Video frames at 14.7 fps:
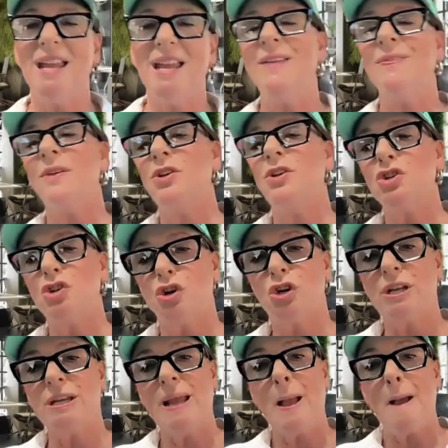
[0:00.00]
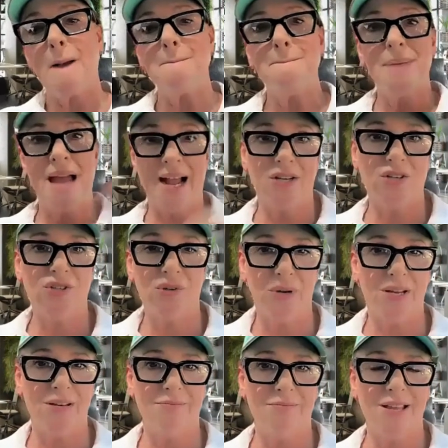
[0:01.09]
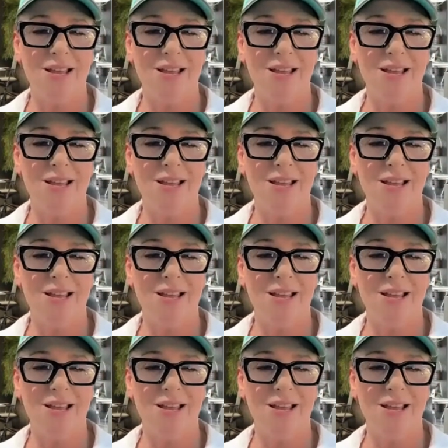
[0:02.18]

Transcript: in the journey back to it.